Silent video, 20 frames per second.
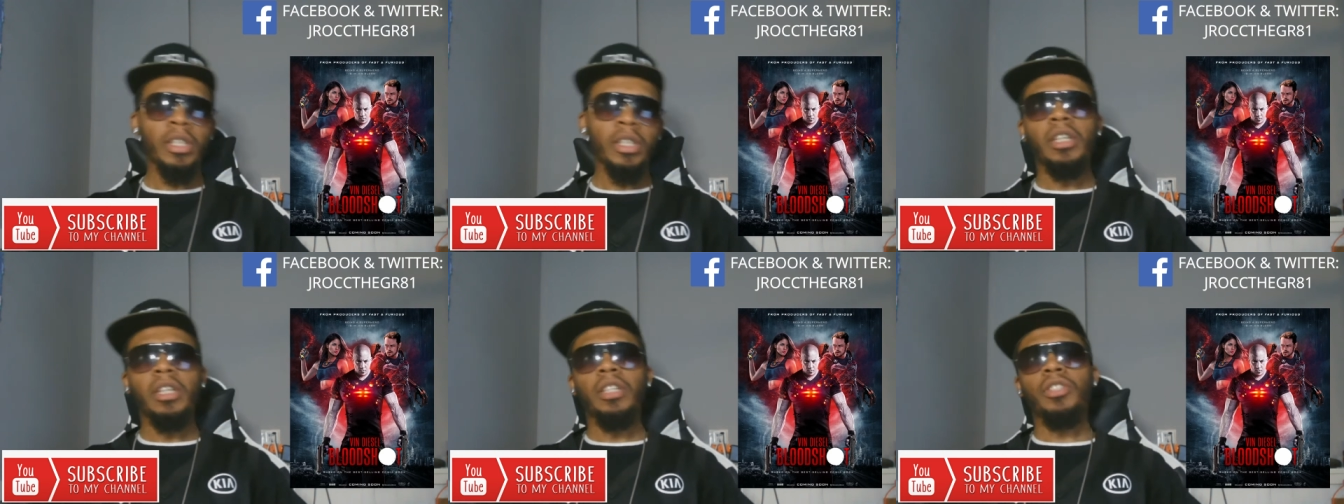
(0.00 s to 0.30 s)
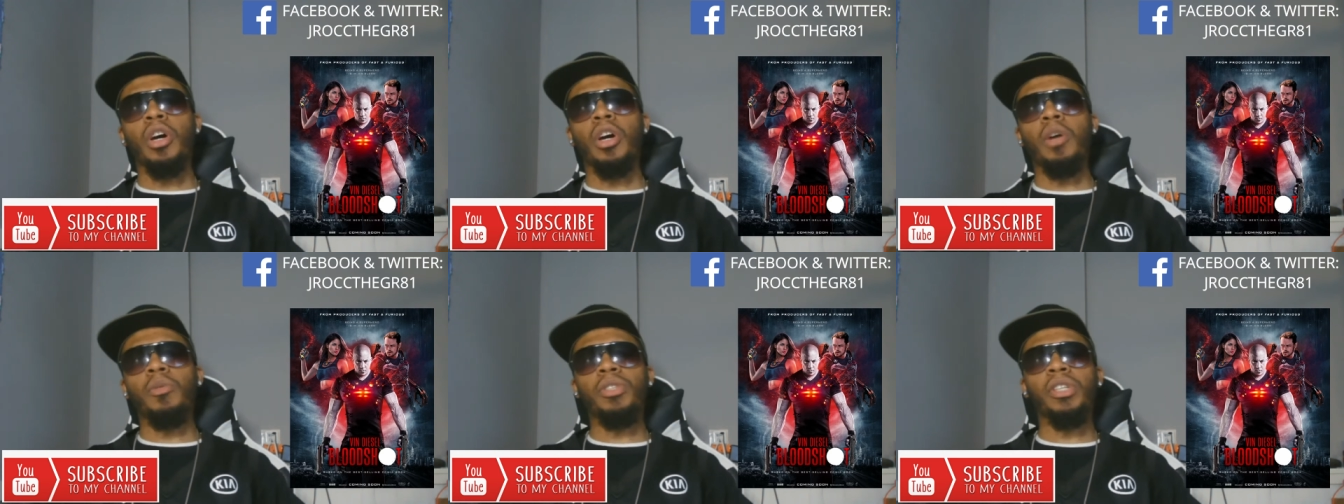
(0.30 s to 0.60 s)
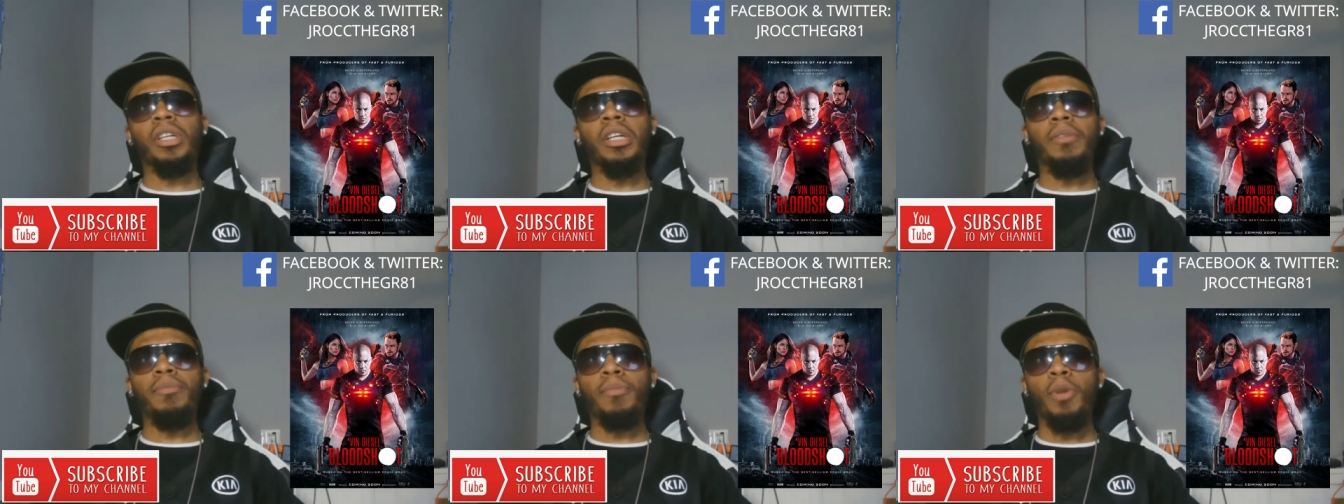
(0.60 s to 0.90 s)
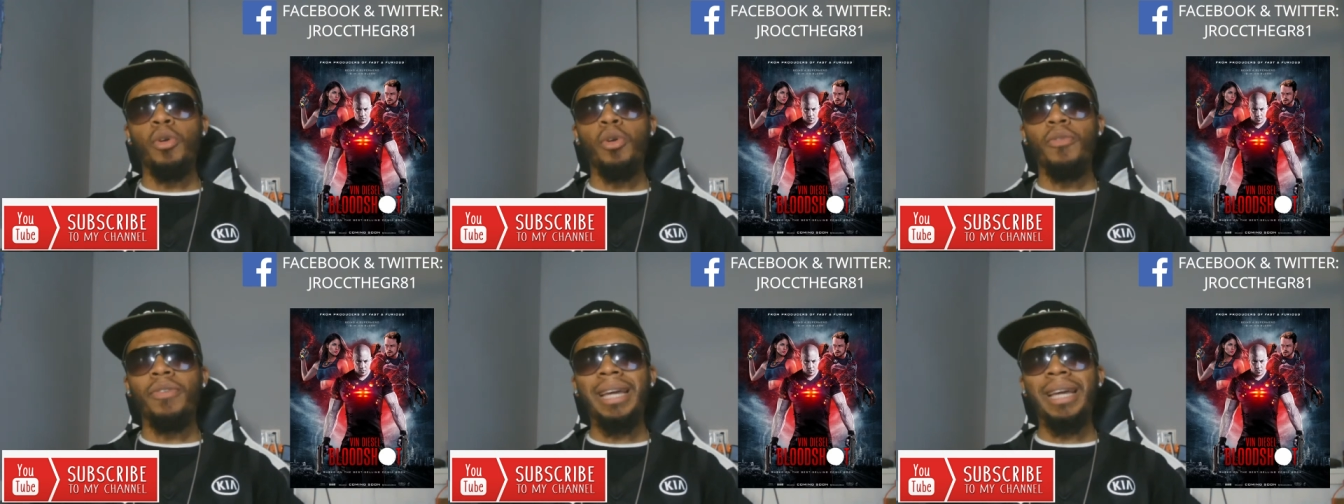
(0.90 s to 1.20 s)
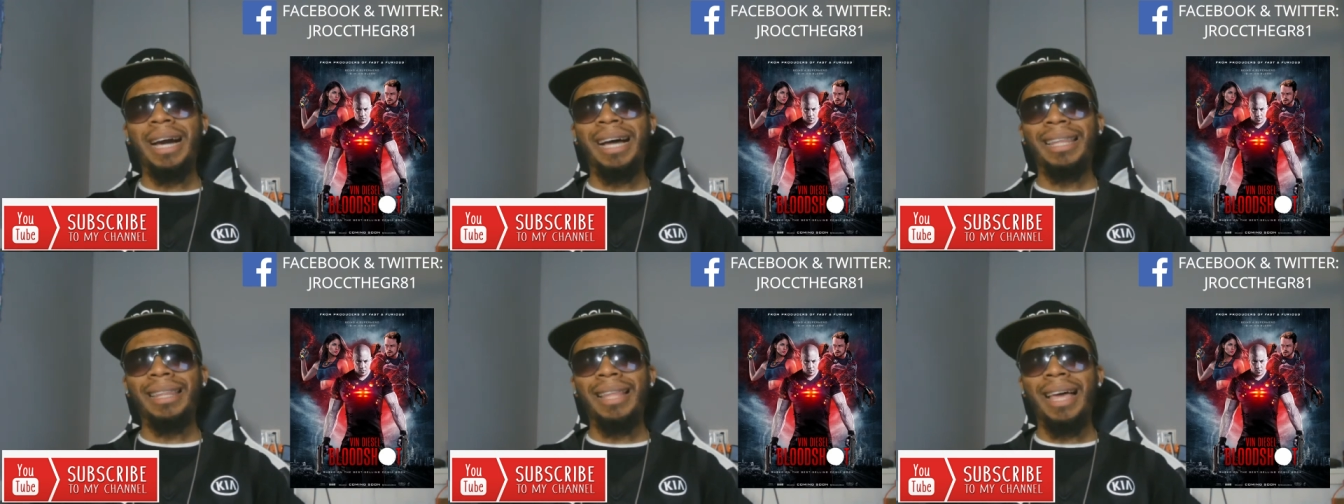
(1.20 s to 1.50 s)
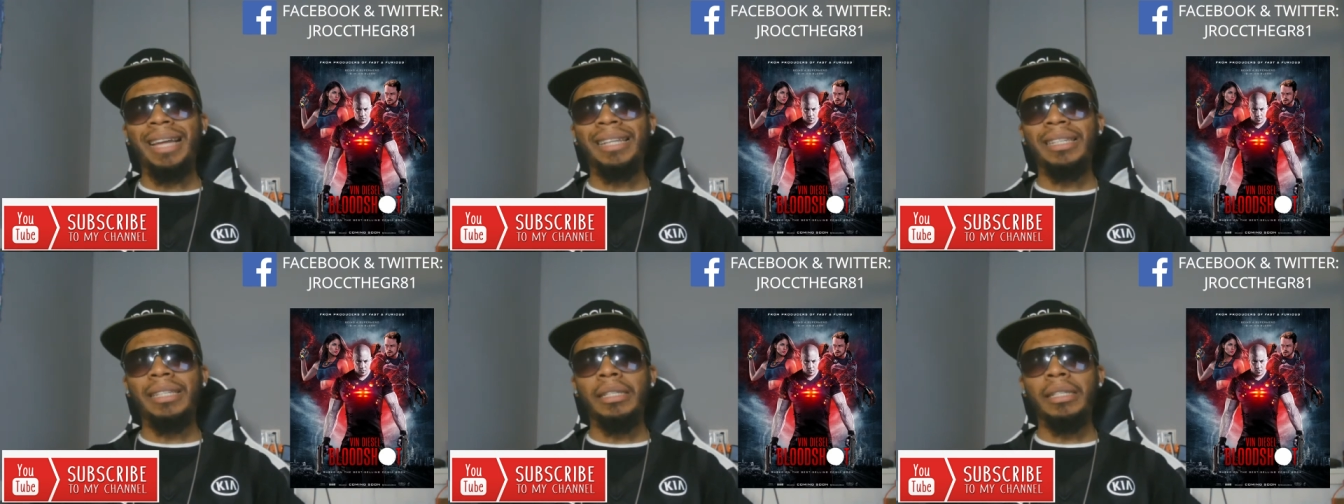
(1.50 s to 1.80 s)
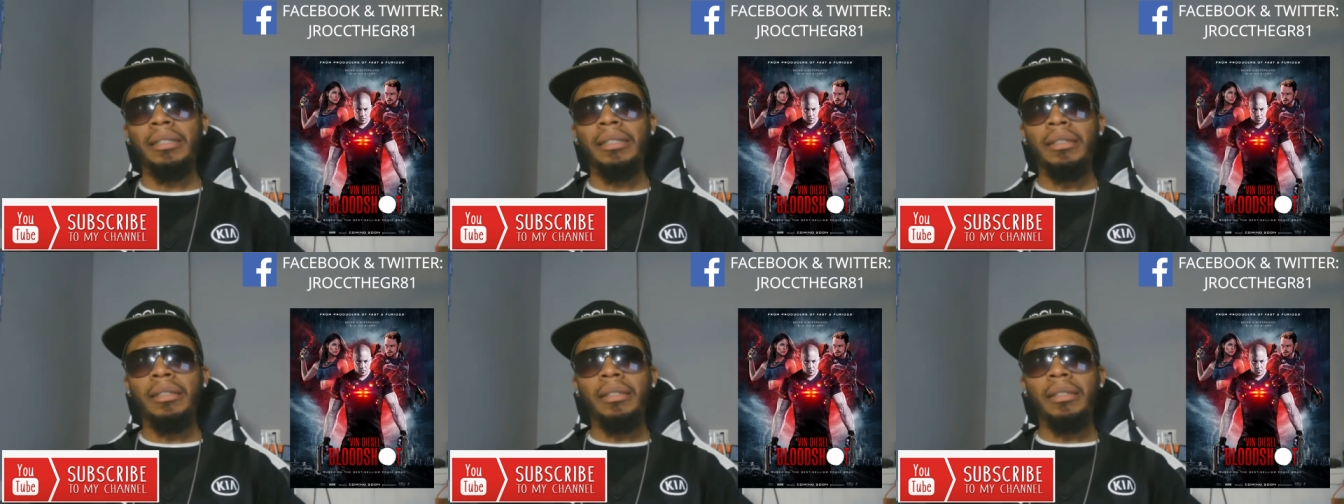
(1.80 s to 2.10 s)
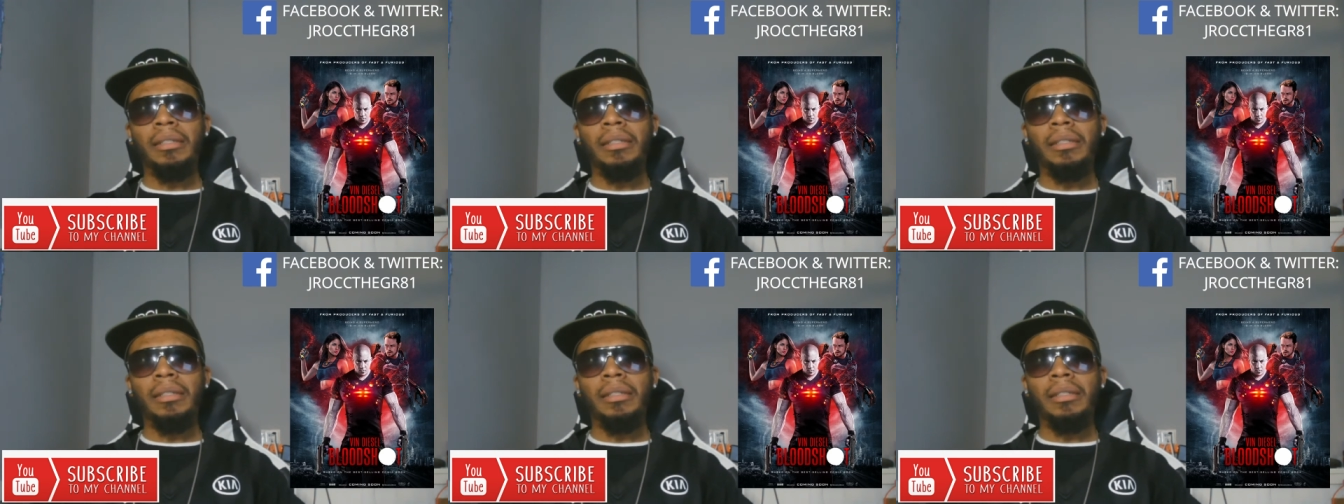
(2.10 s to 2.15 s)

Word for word: So it was a good movie. I liked it.